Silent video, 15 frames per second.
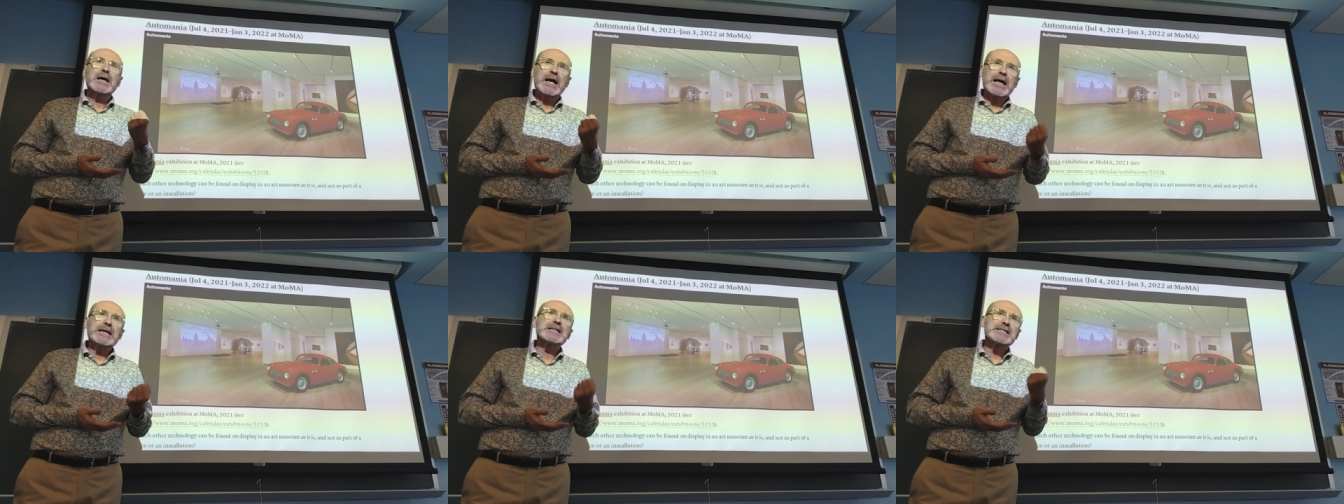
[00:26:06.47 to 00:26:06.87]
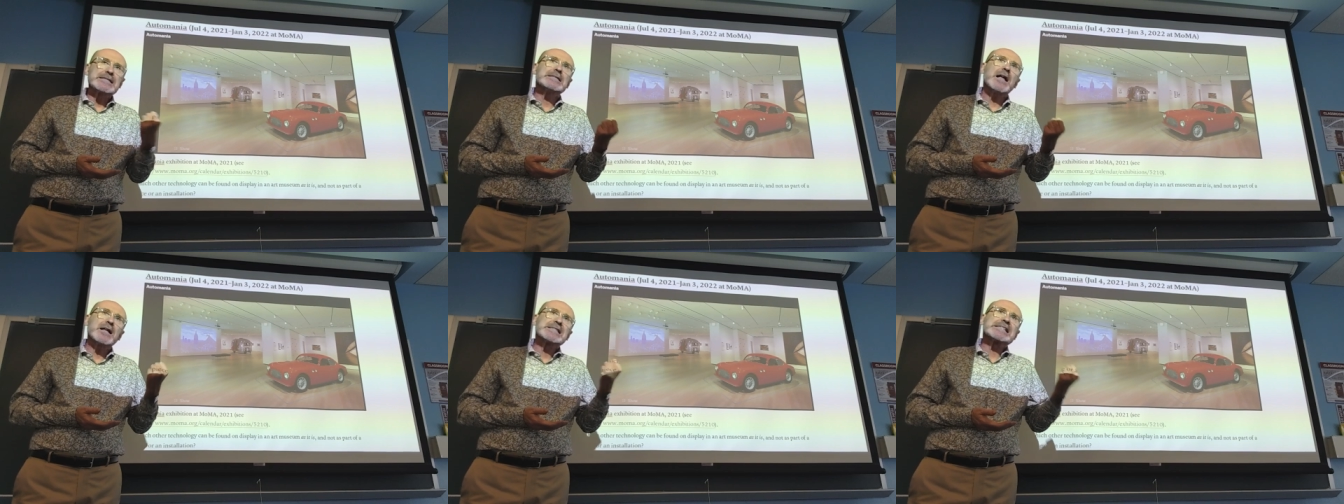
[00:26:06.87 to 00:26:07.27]
And
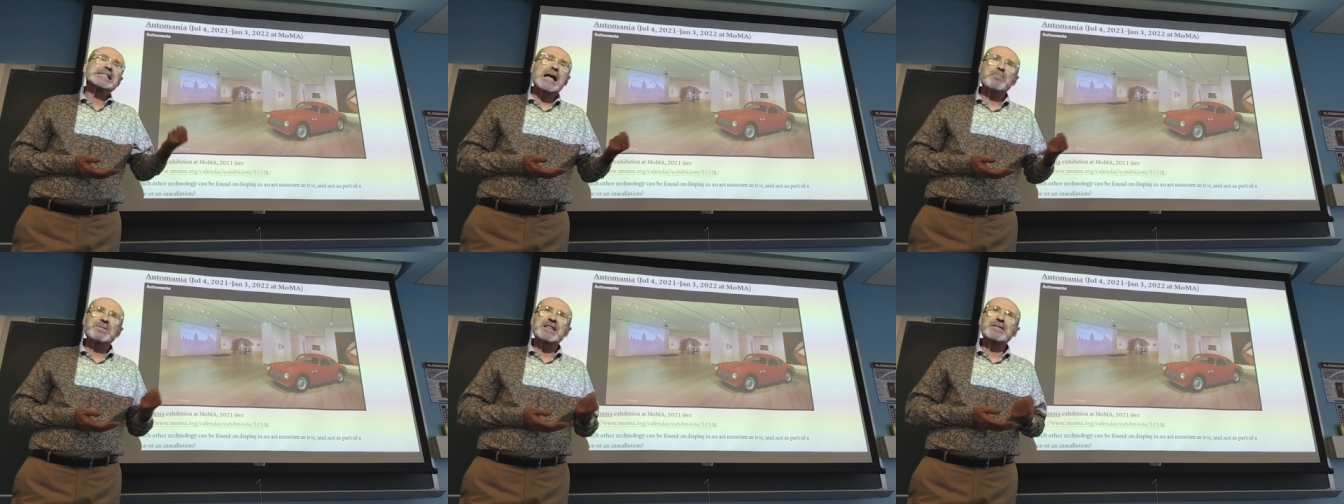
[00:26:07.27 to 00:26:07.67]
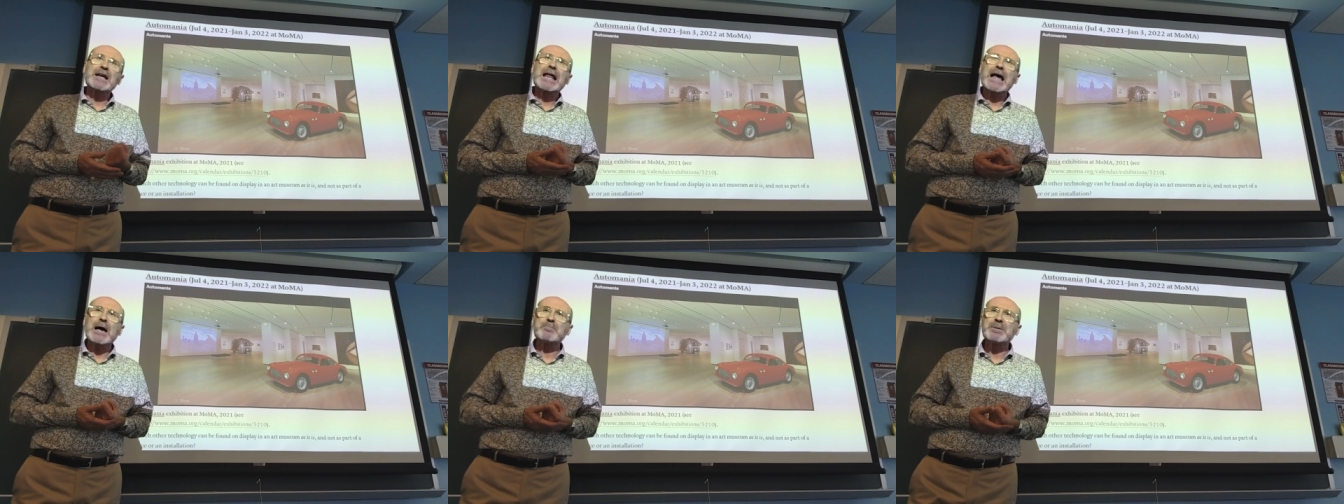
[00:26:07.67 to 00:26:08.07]
it's not something
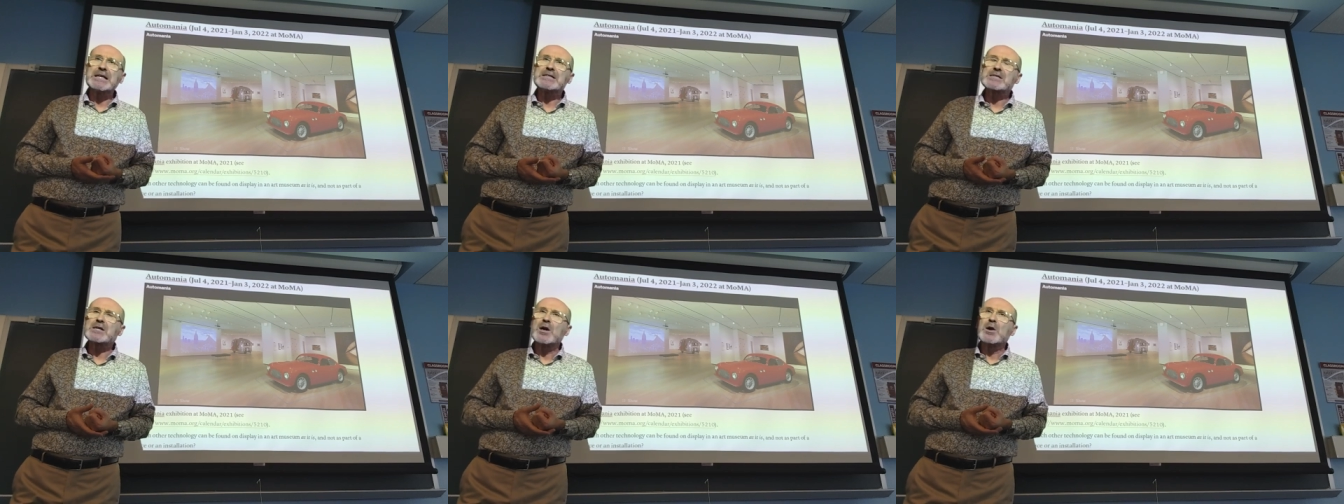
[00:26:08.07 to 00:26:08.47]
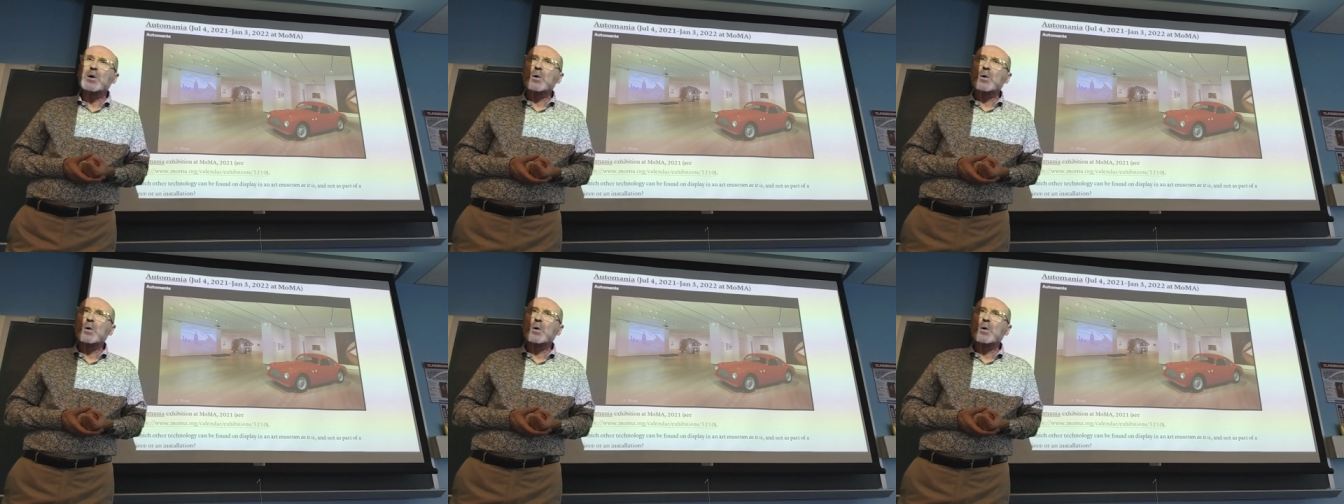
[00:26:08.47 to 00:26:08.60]
that happens